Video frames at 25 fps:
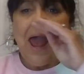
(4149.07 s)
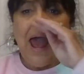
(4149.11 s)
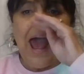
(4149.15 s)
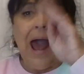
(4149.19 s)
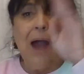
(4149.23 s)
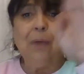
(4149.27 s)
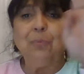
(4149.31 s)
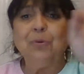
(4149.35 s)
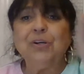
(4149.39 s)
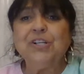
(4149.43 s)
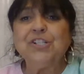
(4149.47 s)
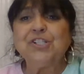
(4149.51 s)

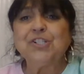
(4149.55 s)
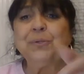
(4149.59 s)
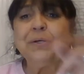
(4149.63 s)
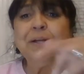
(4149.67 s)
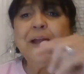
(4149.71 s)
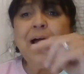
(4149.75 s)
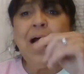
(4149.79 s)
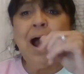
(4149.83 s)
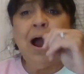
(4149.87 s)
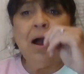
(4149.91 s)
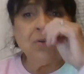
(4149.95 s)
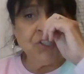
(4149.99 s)
I went to an
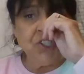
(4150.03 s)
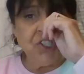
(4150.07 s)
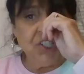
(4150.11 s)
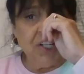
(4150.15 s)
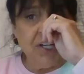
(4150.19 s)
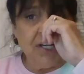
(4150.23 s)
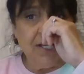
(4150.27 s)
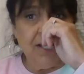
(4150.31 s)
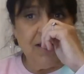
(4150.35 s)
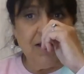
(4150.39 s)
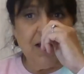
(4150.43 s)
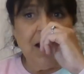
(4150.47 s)

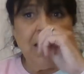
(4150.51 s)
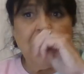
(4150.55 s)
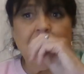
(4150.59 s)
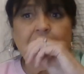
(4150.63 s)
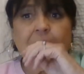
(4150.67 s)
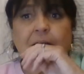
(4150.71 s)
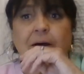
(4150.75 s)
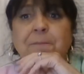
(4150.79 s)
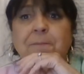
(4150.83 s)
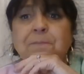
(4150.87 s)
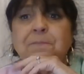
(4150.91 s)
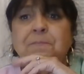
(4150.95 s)
auction in
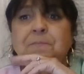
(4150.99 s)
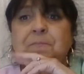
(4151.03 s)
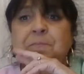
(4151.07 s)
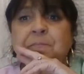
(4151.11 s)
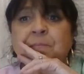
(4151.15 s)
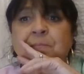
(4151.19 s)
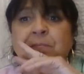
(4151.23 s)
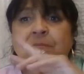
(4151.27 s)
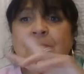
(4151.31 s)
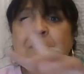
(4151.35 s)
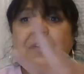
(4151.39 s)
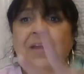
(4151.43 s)

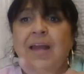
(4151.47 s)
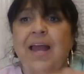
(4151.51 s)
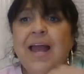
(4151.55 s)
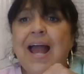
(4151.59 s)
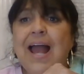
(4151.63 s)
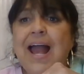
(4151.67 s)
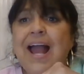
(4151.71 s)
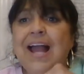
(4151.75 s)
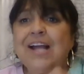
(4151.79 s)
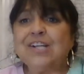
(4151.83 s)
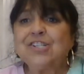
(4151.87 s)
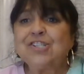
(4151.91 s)

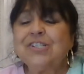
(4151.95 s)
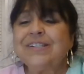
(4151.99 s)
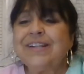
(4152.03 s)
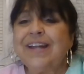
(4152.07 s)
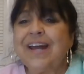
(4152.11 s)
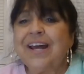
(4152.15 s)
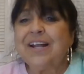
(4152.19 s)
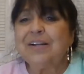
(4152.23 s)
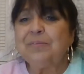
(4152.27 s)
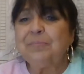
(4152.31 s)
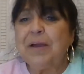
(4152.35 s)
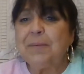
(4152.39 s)
Ashland,
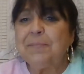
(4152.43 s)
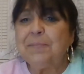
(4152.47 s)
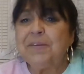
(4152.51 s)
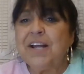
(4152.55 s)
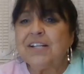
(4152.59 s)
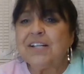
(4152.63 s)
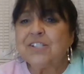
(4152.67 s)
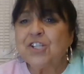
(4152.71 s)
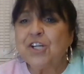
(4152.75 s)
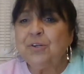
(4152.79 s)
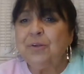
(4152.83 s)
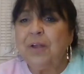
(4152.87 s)
Alabama
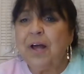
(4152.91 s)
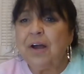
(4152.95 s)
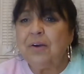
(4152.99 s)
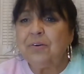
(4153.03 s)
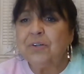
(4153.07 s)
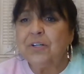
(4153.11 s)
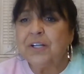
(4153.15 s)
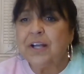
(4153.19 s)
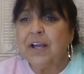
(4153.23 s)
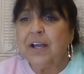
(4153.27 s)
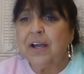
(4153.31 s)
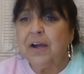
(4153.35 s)
not too
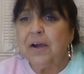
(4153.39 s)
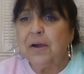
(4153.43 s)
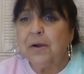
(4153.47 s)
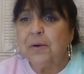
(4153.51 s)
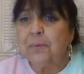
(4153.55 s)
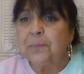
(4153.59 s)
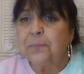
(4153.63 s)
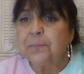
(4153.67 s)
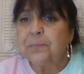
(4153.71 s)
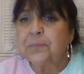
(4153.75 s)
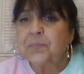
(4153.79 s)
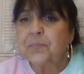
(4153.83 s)
long ago.